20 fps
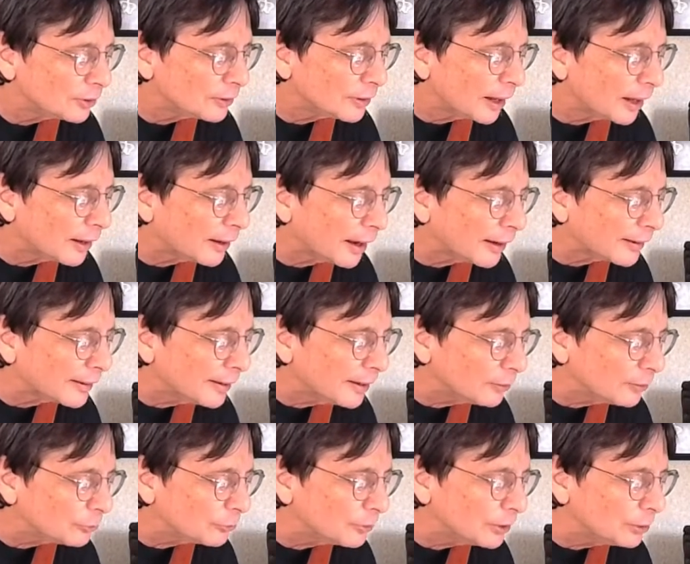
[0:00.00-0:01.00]
I
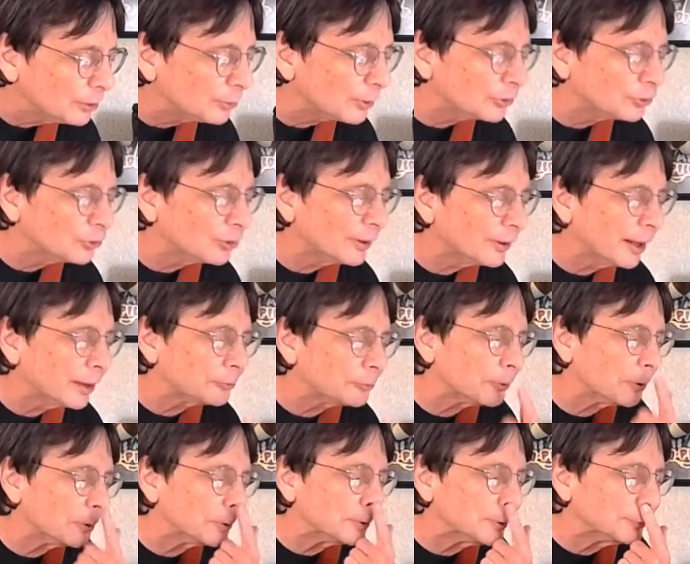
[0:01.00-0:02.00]
can't read what Jeanette
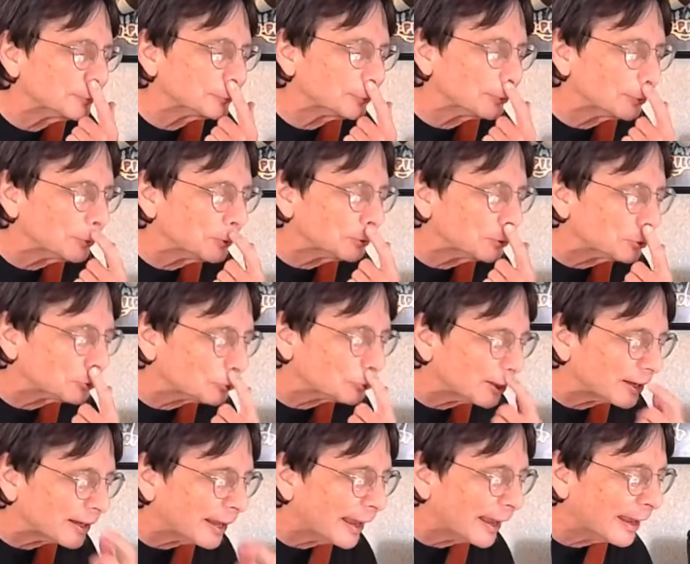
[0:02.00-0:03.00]
wrote. It looks
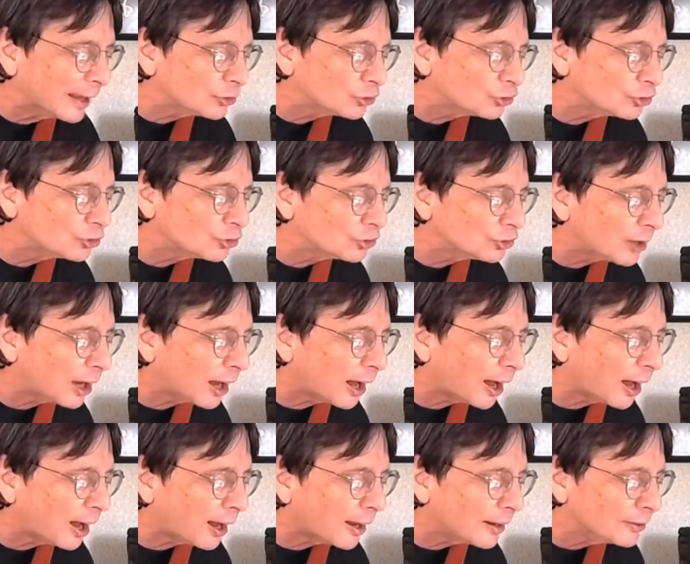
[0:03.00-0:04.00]
like
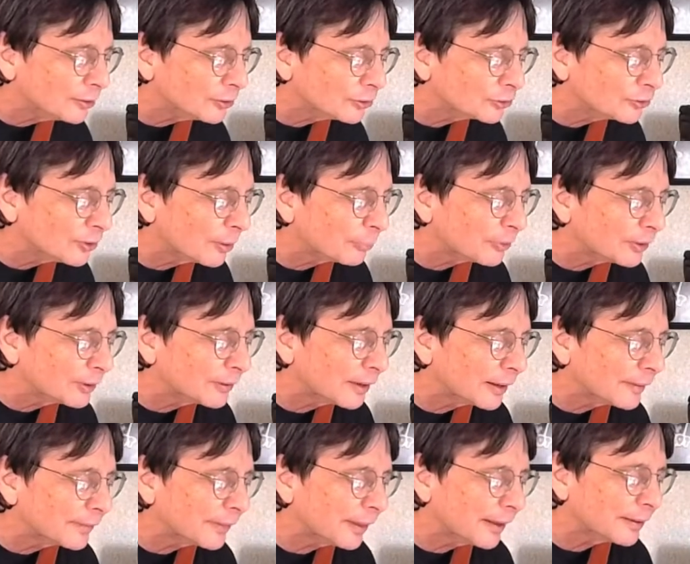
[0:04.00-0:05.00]
SI or something
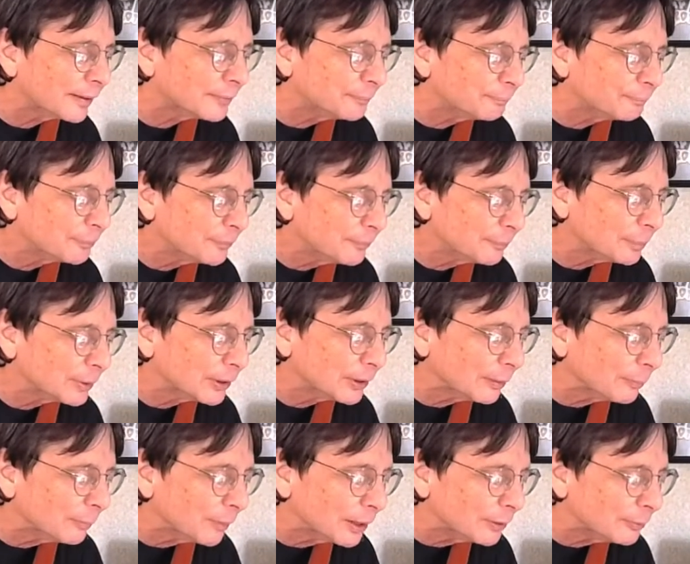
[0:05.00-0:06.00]
like that, but
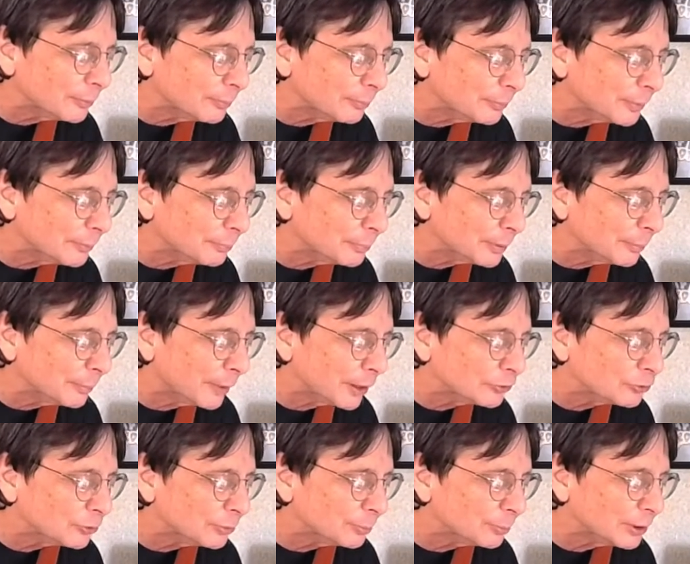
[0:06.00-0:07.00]
that might have been
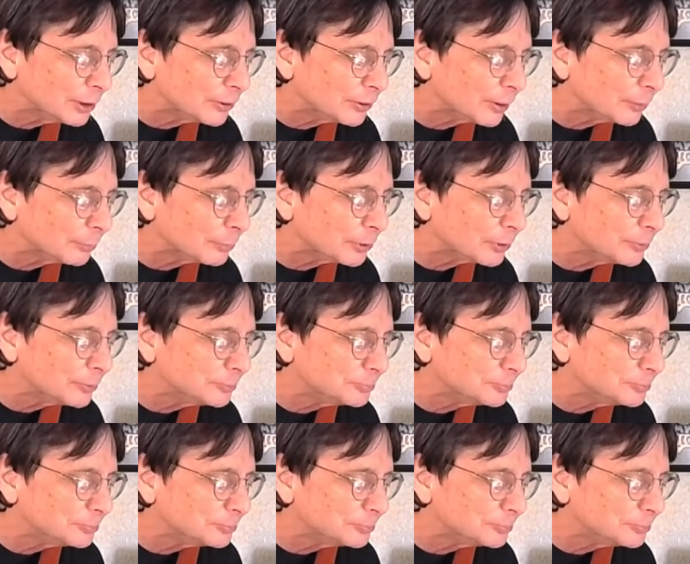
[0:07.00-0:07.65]
meant to be a number.